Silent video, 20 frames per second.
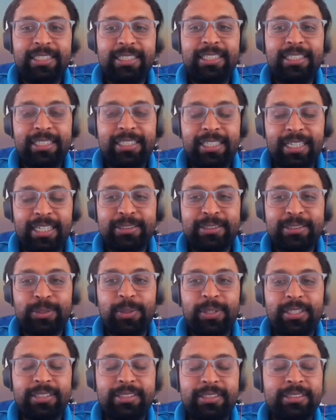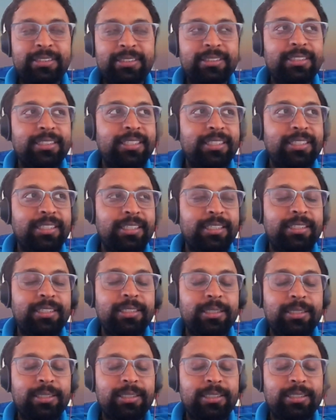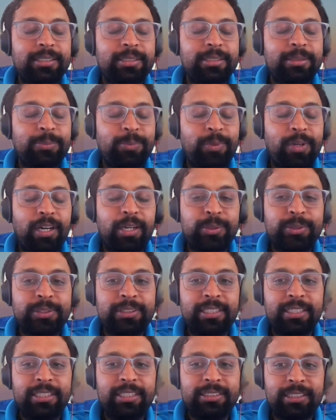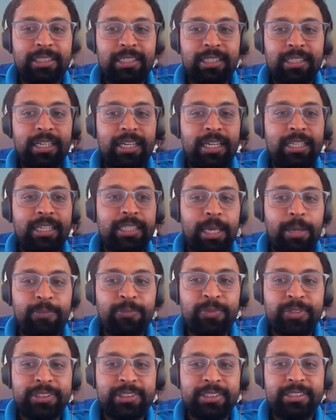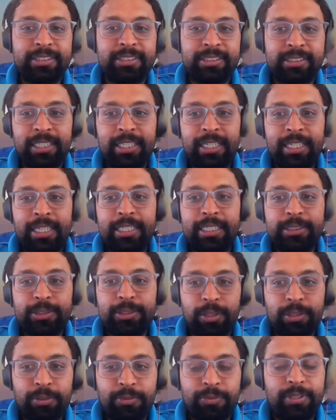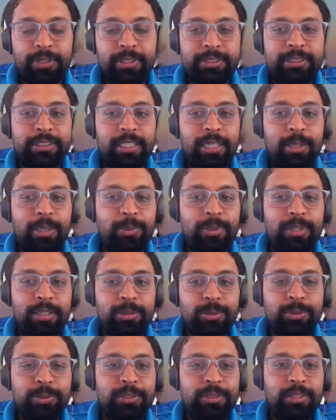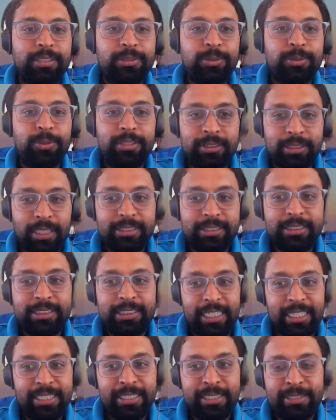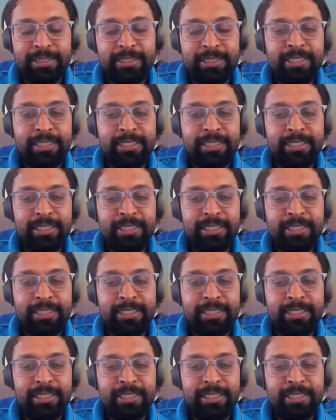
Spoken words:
yeah. So it is the pronunciation and the emphasis is on the first syllable usually. So it is Sanjay,